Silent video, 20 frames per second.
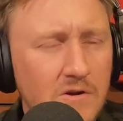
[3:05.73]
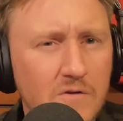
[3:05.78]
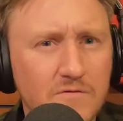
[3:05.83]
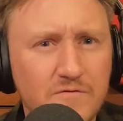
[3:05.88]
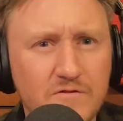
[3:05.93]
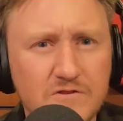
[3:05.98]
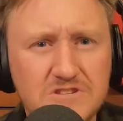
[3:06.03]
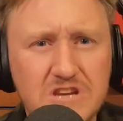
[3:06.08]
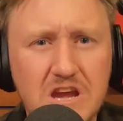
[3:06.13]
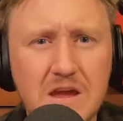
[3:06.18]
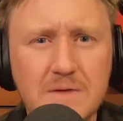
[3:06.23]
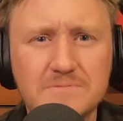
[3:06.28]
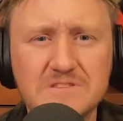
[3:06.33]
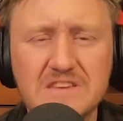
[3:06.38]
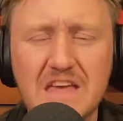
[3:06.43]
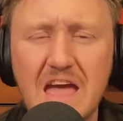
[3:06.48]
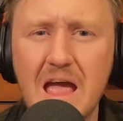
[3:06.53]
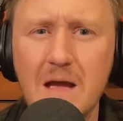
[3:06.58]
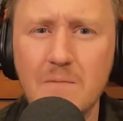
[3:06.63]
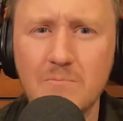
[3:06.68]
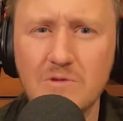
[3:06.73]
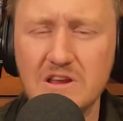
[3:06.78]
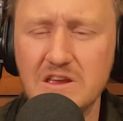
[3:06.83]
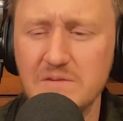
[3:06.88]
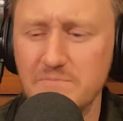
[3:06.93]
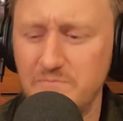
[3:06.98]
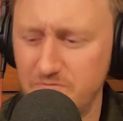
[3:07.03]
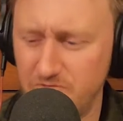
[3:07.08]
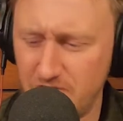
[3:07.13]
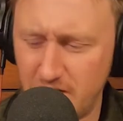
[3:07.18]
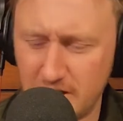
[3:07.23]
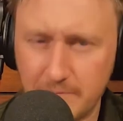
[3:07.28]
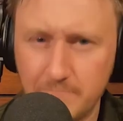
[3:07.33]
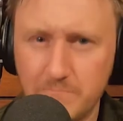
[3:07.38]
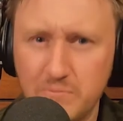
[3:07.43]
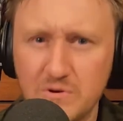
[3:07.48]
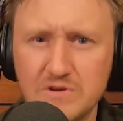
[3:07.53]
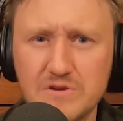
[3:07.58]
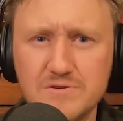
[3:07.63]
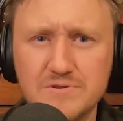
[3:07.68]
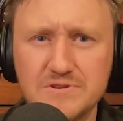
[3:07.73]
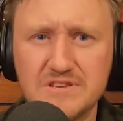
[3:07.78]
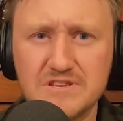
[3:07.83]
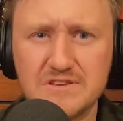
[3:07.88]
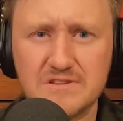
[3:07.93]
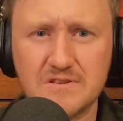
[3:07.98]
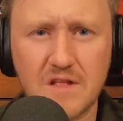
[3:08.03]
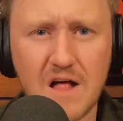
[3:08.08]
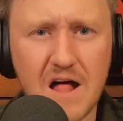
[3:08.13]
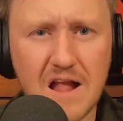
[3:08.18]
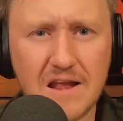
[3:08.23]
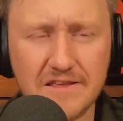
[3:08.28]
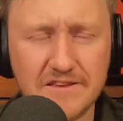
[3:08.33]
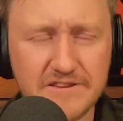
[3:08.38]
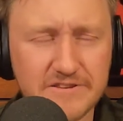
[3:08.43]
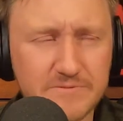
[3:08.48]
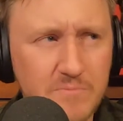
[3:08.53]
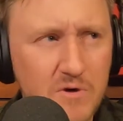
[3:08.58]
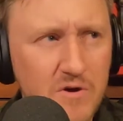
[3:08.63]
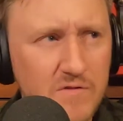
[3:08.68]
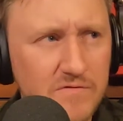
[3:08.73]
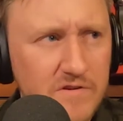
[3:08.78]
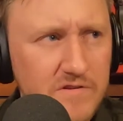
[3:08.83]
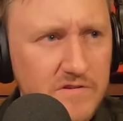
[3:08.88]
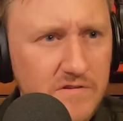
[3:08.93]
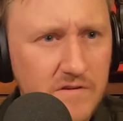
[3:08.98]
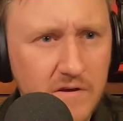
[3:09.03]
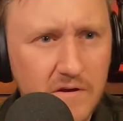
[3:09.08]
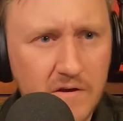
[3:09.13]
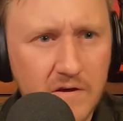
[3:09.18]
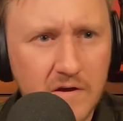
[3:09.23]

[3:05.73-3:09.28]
For James Cameron, he fucking produces a lot of these movies.